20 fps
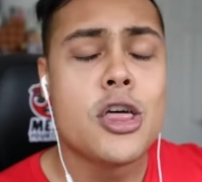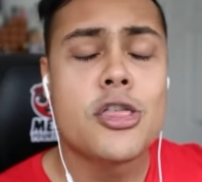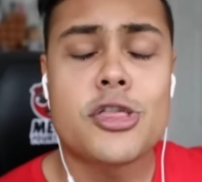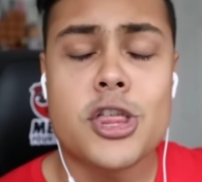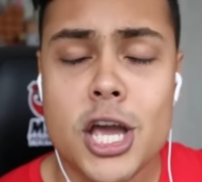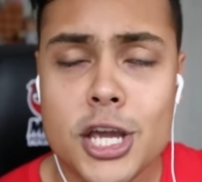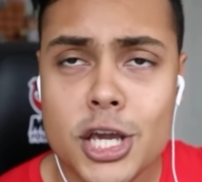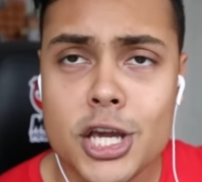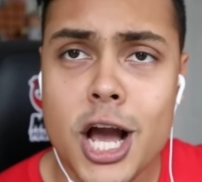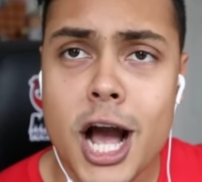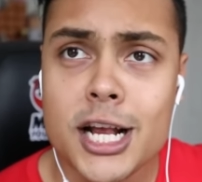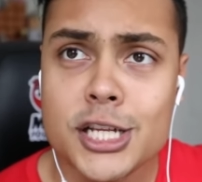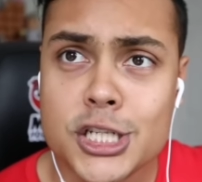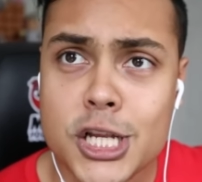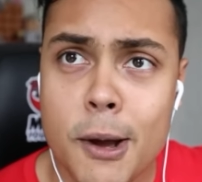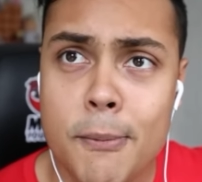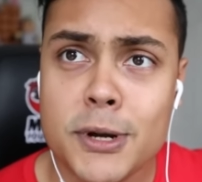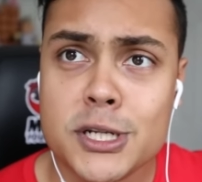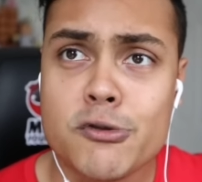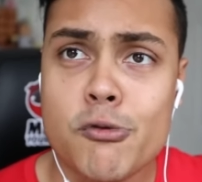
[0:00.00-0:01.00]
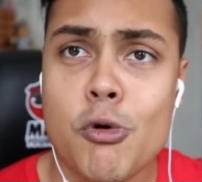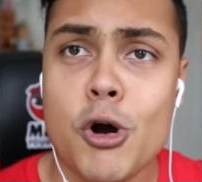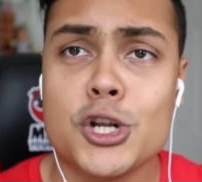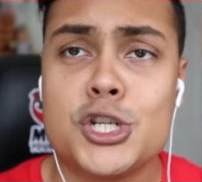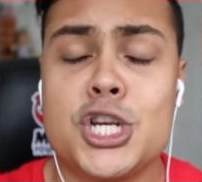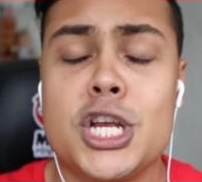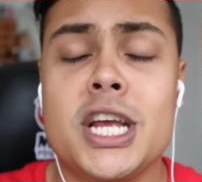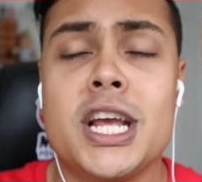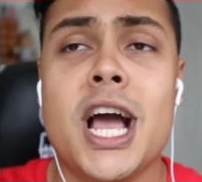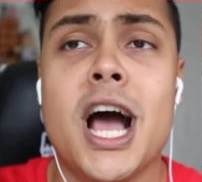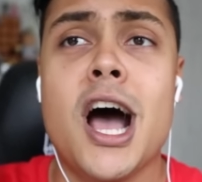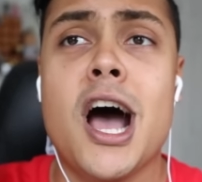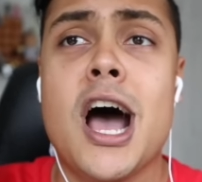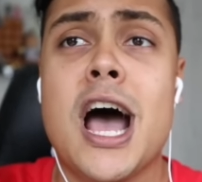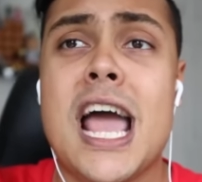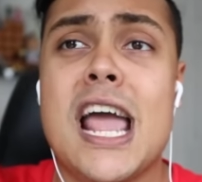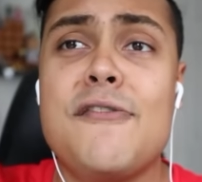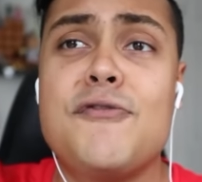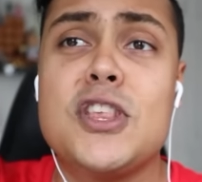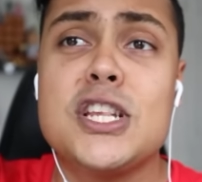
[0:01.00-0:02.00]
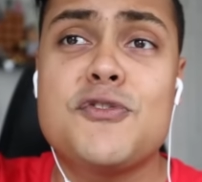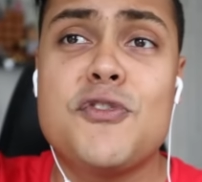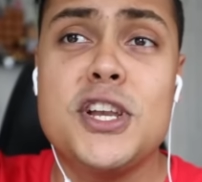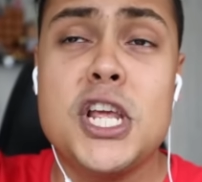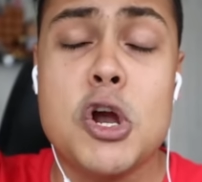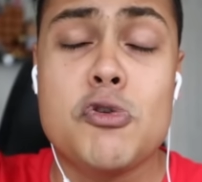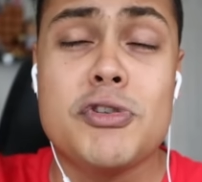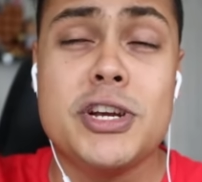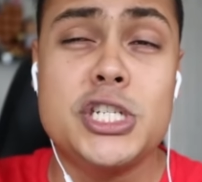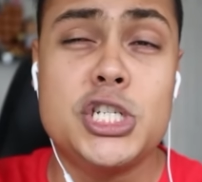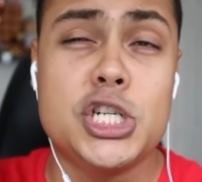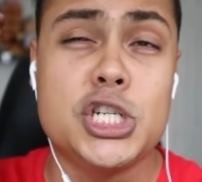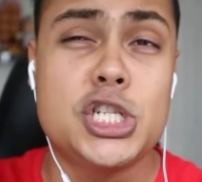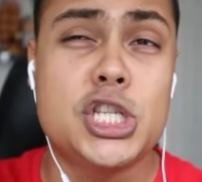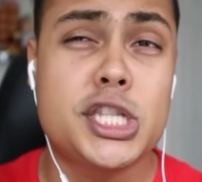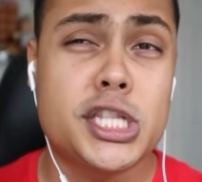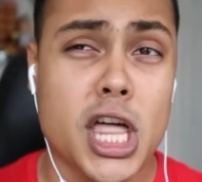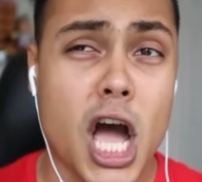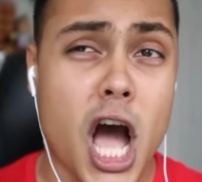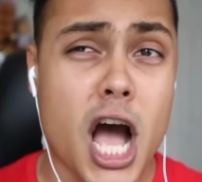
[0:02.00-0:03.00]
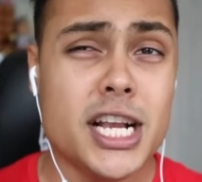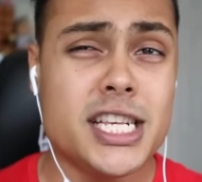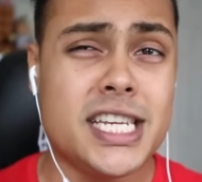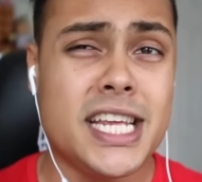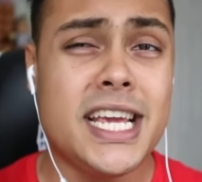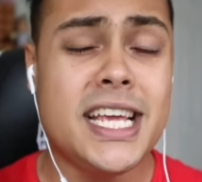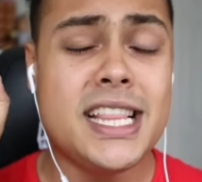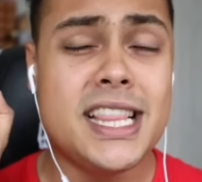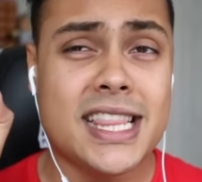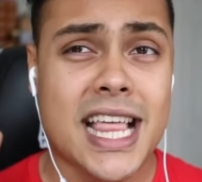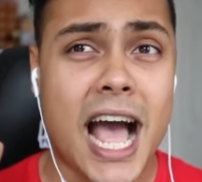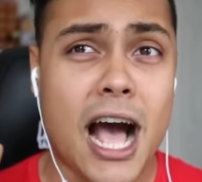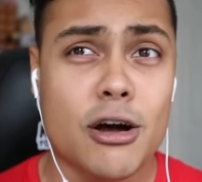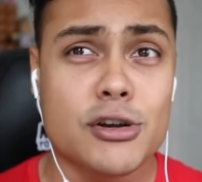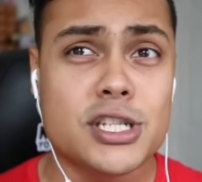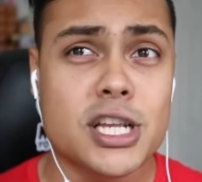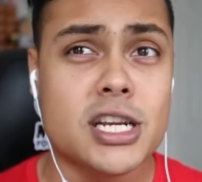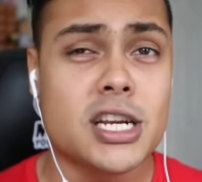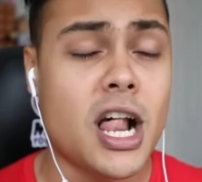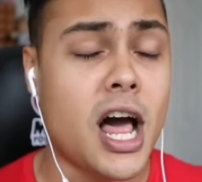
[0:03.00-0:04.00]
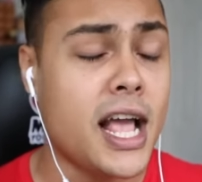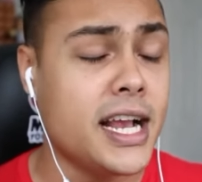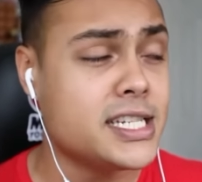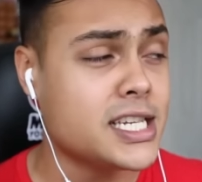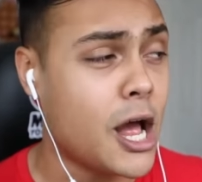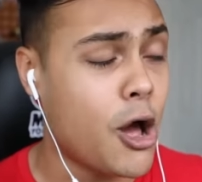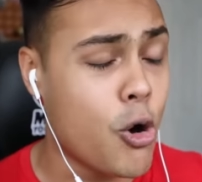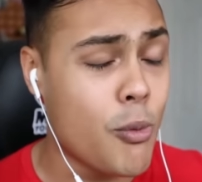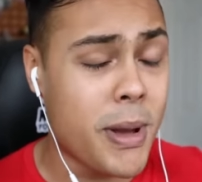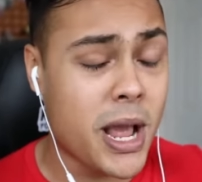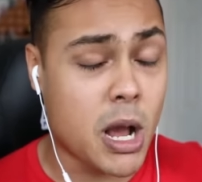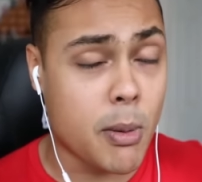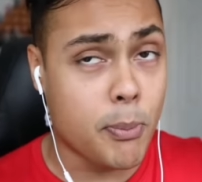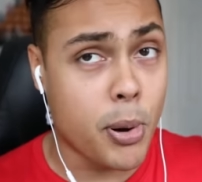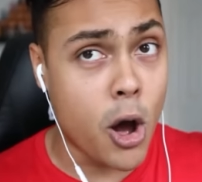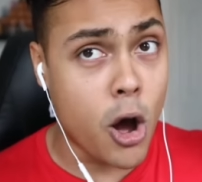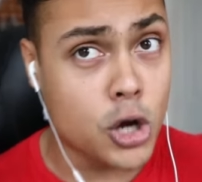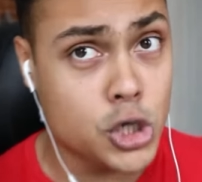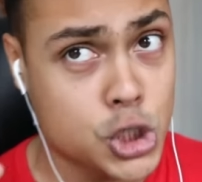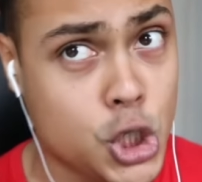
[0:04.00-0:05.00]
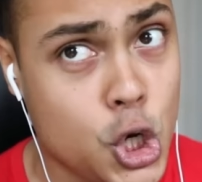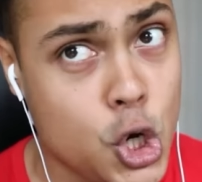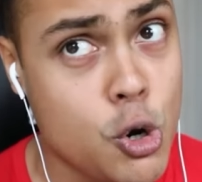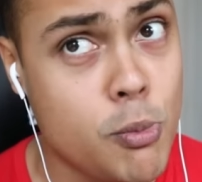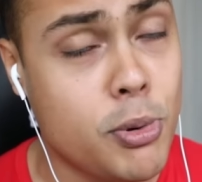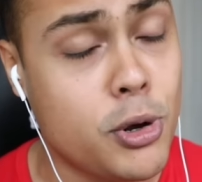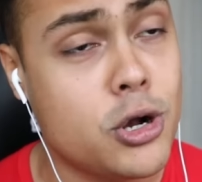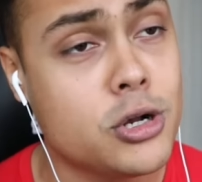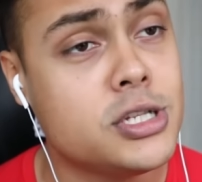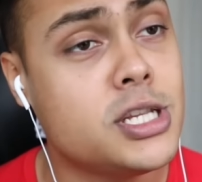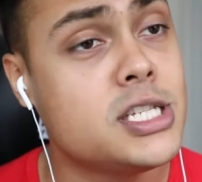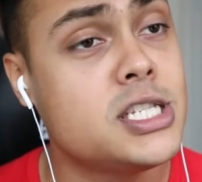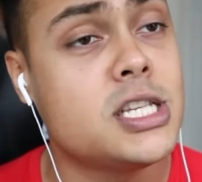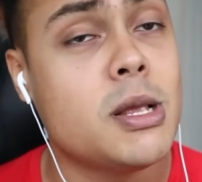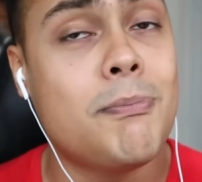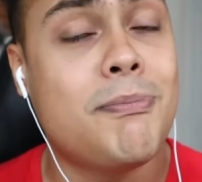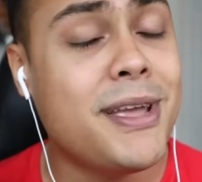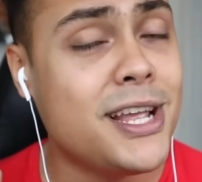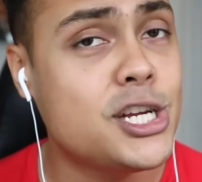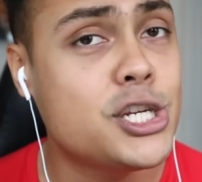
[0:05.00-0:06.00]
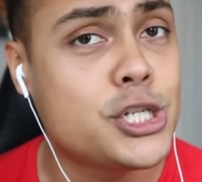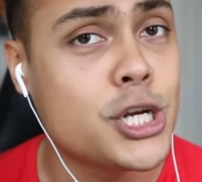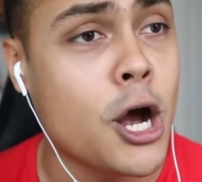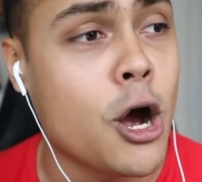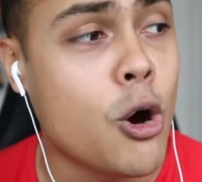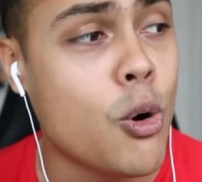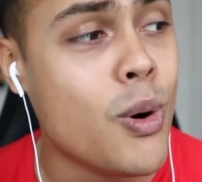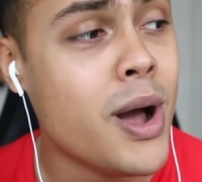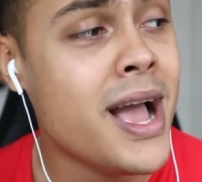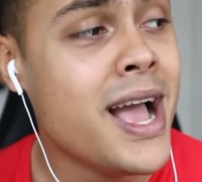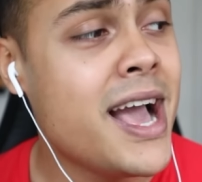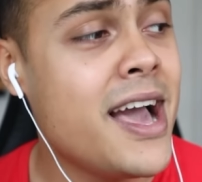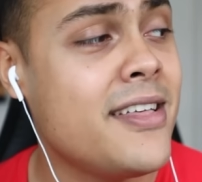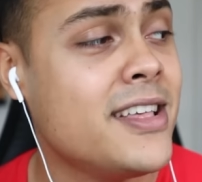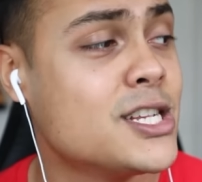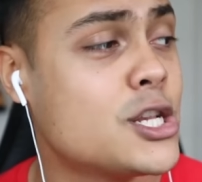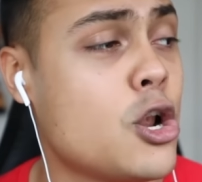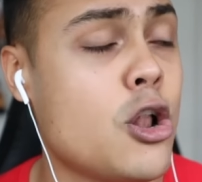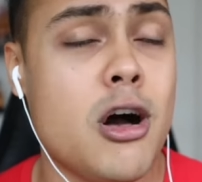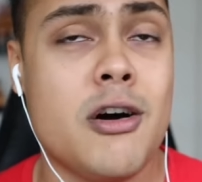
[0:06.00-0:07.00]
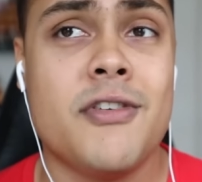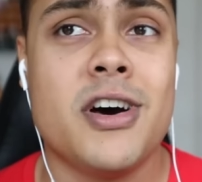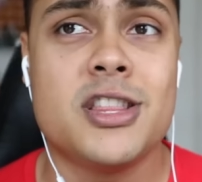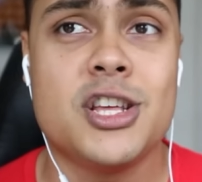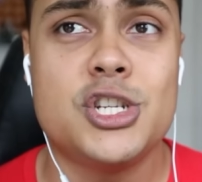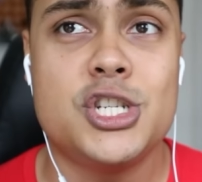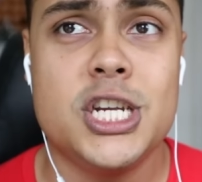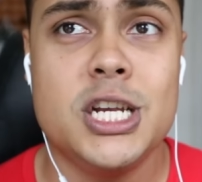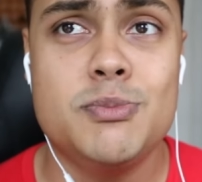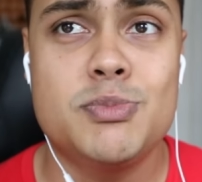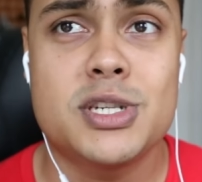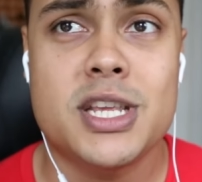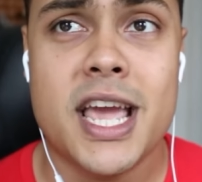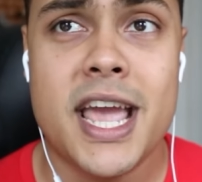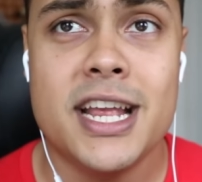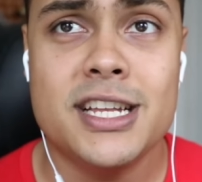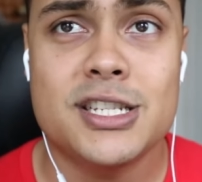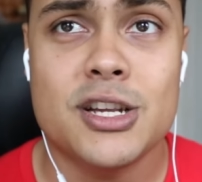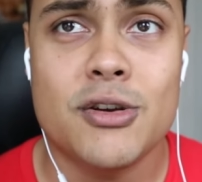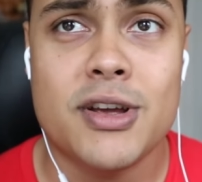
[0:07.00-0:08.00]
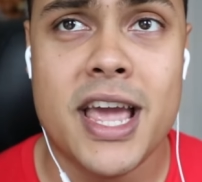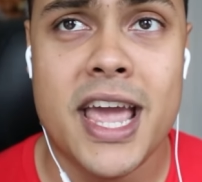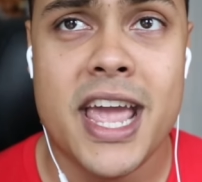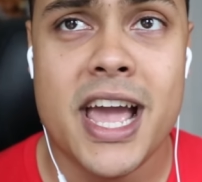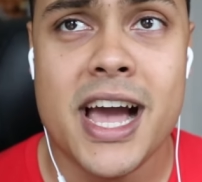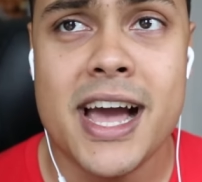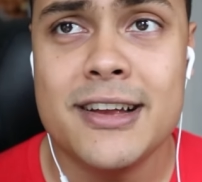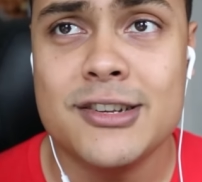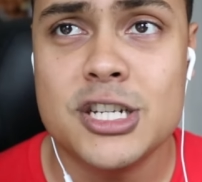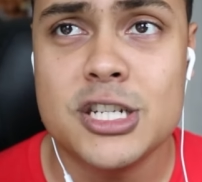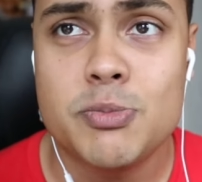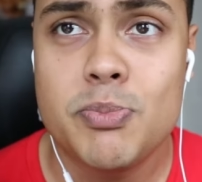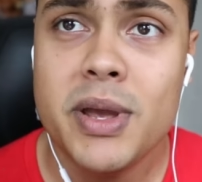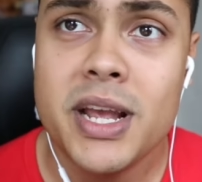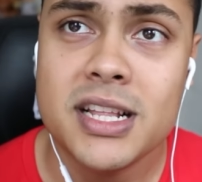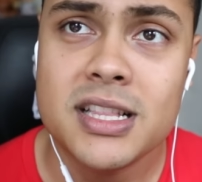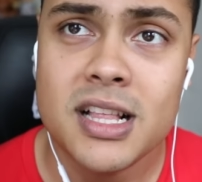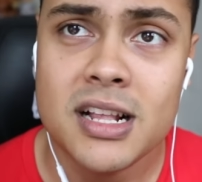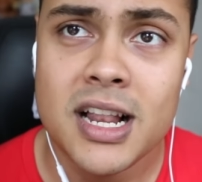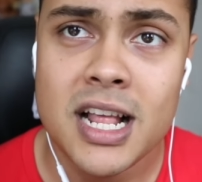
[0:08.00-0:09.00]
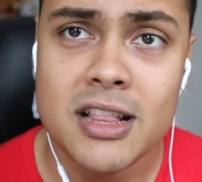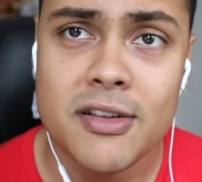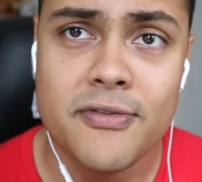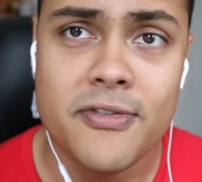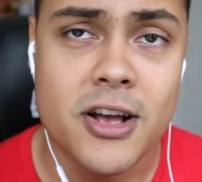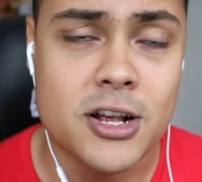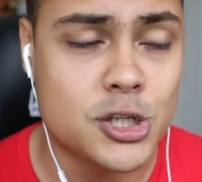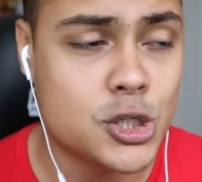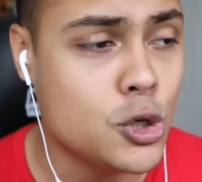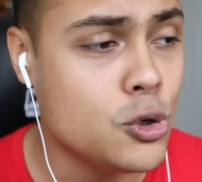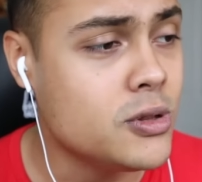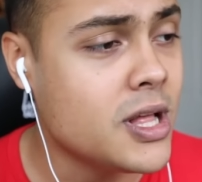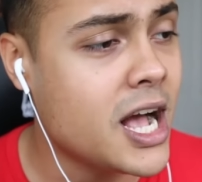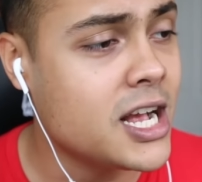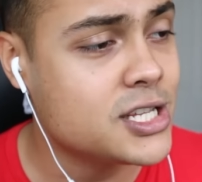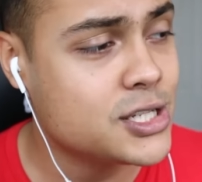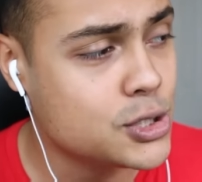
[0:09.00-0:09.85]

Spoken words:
Thank you guys so much for watching. If this video reaches 30,000 likes, I'll make a part 2 because this is a big show and there's a lot of other cheapskates, okay? I just picked the first 2 that I